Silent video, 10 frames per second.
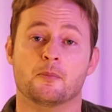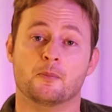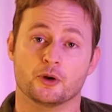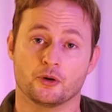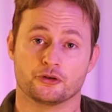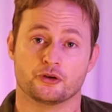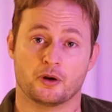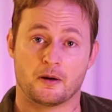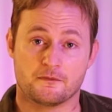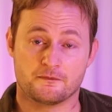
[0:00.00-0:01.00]
but also
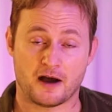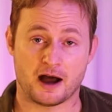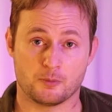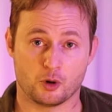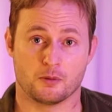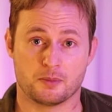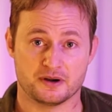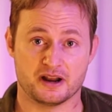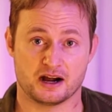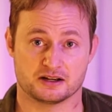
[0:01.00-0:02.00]
a far more
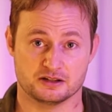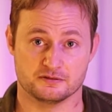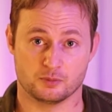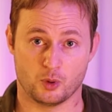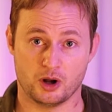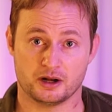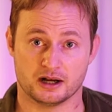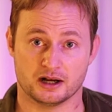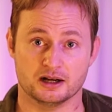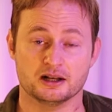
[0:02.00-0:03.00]
productive
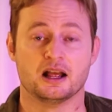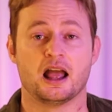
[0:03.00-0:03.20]
worker.